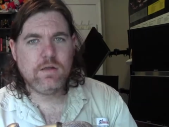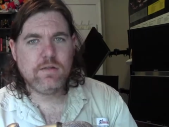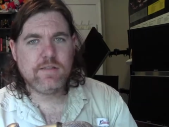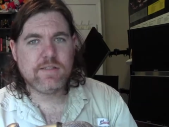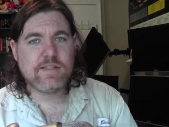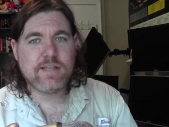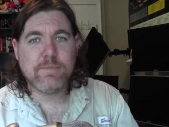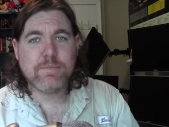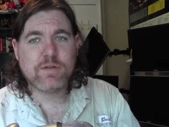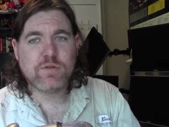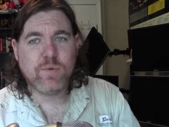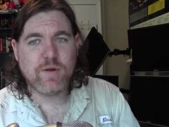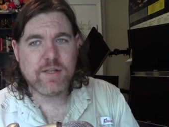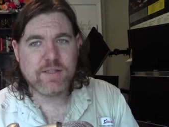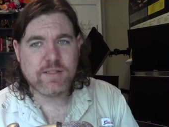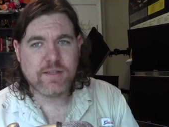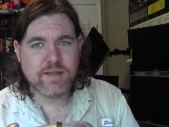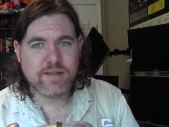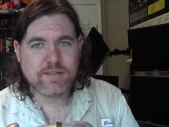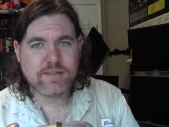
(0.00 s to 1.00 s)
December
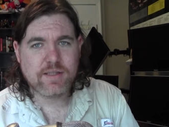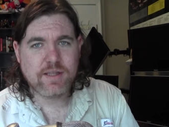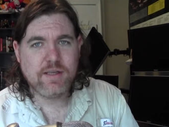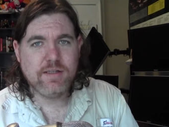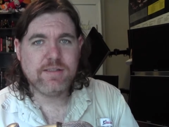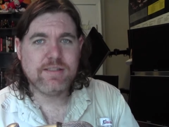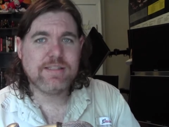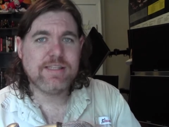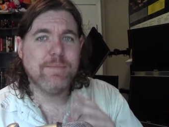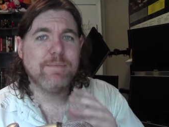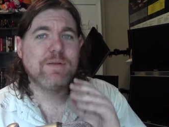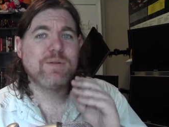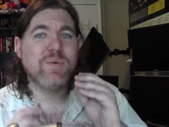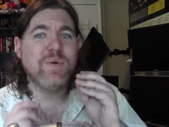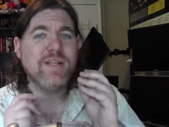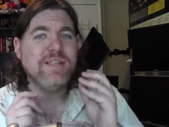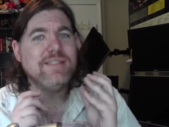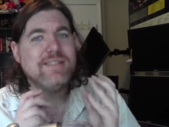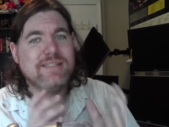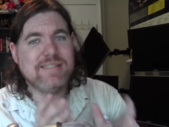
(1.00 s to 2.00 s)
26th. December
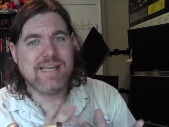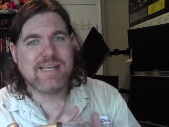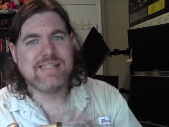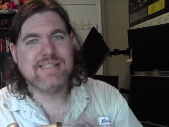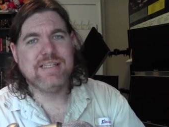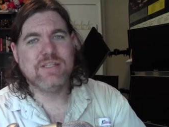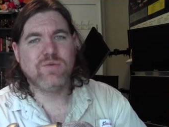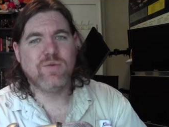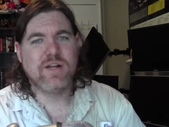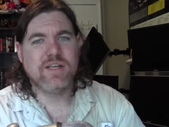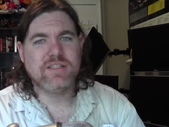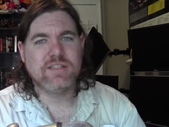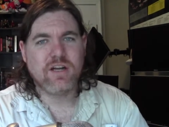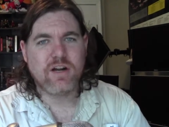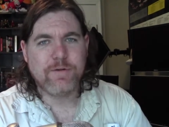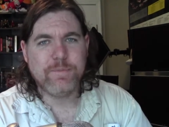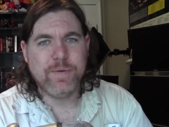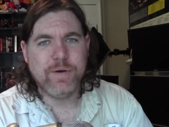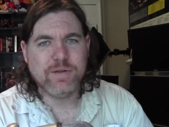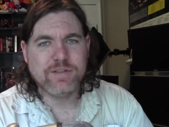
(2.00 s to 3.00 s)
26th is when I
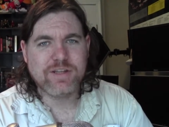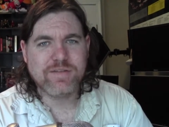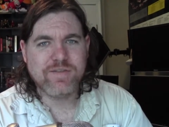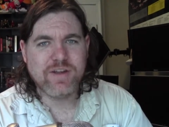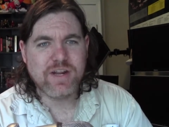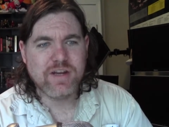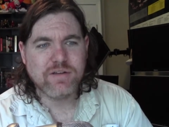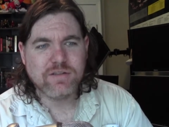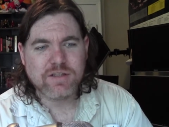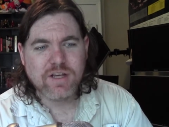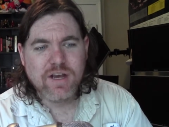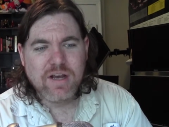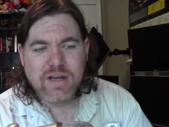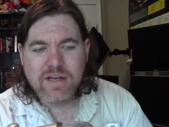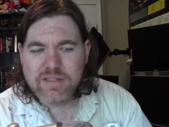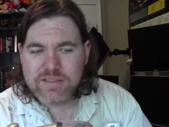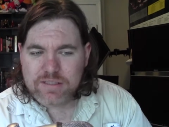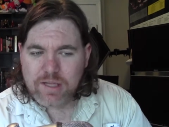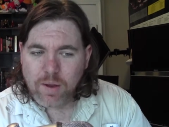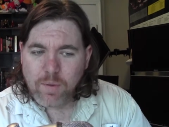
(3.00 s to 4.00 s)
started posting videos.
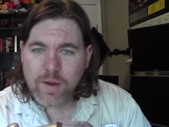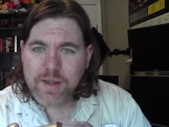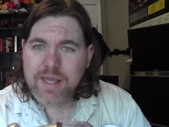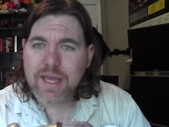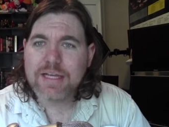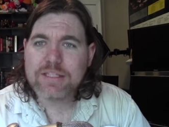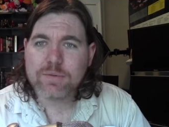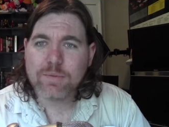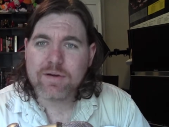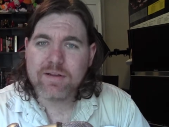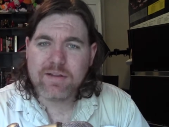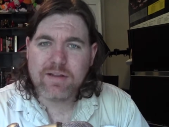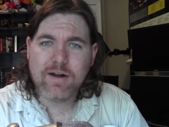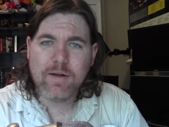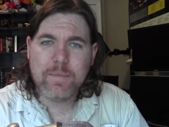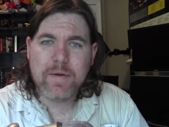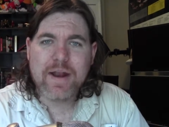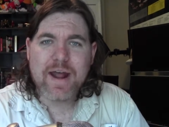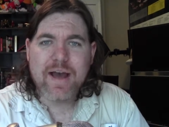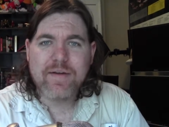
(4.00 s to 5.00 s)
So I guess we're a
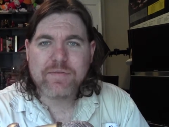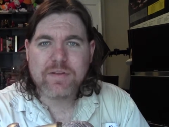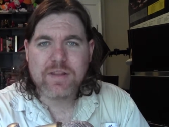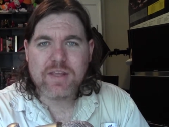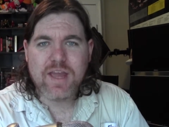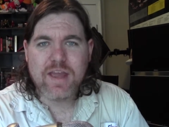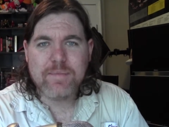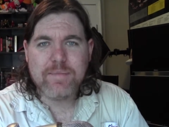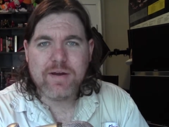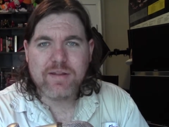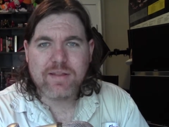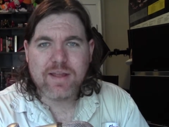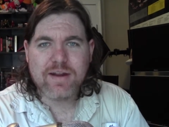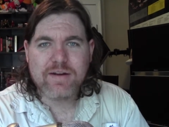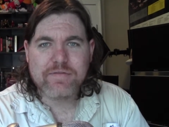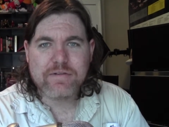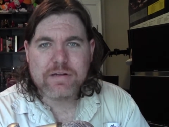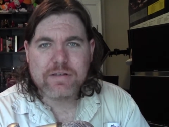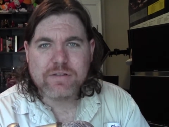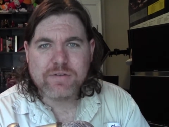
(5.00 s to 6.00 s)
little bit after the 8 month
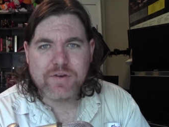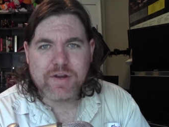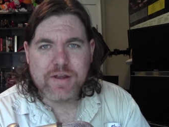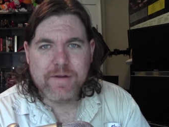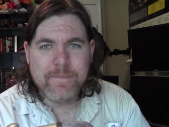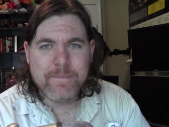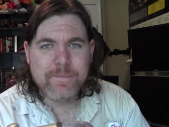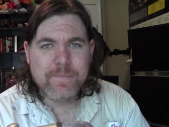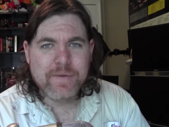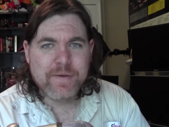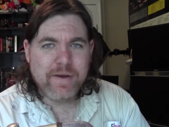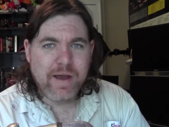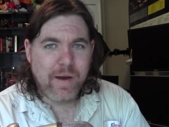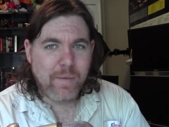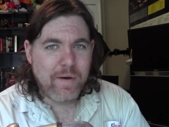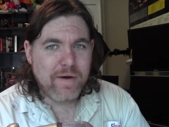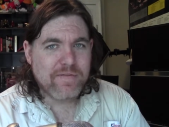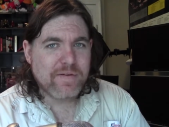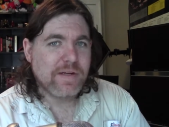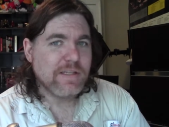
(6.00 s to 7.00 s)
anniversary.
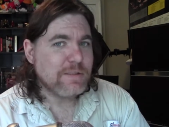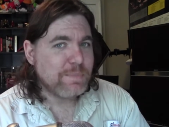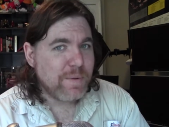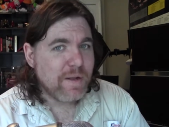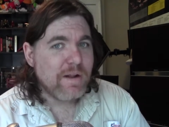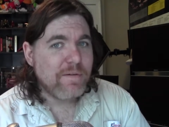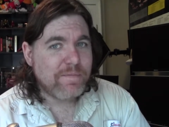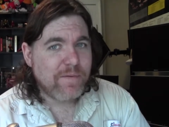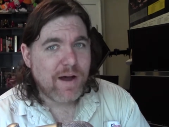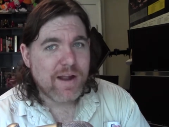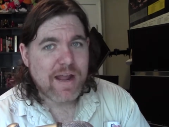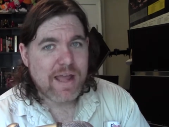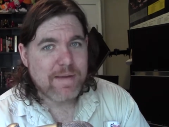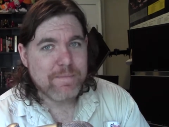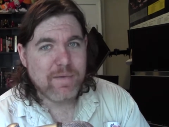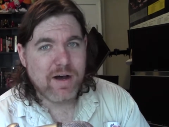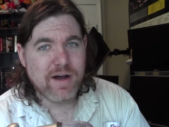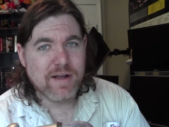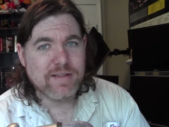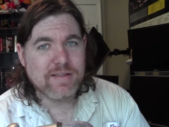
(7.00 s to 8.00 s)
However, it's been a fun
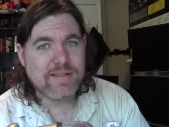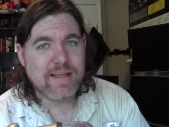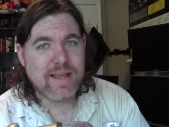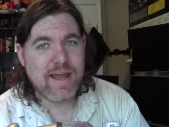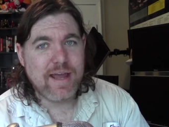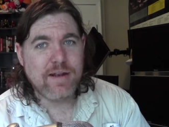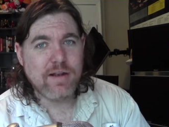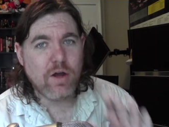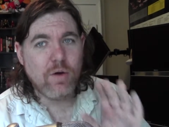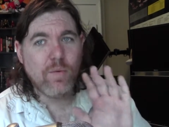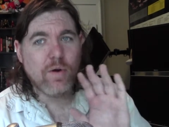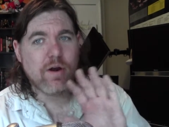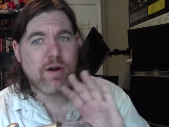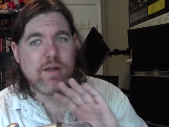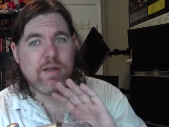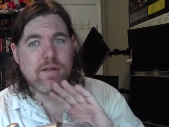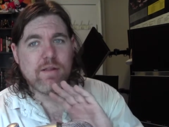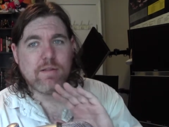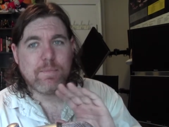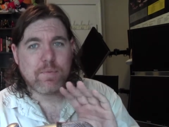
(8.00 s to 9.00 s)
eight months. And don't
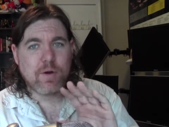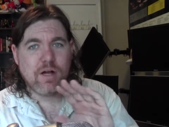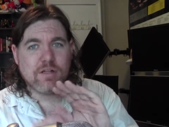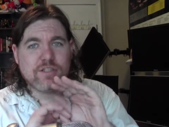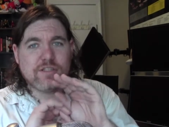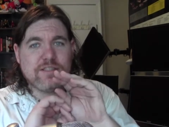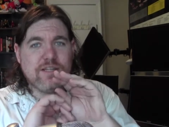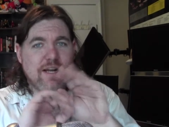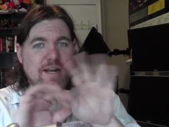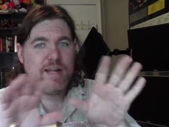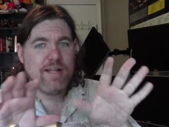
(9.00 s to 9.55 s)
worry, the project's not